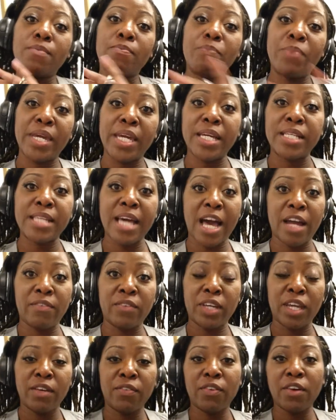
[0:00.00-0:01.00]
biggest
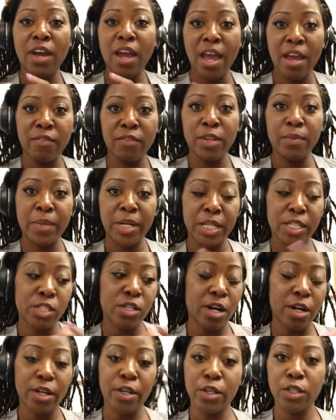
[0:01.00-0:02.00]
advocate for everybody
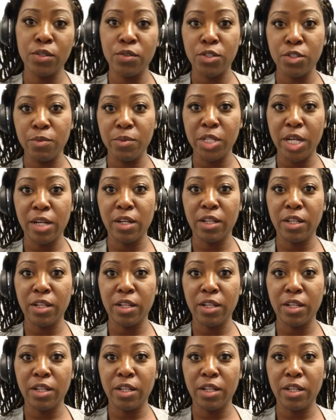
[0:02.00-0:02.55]
starting a YouTube channel.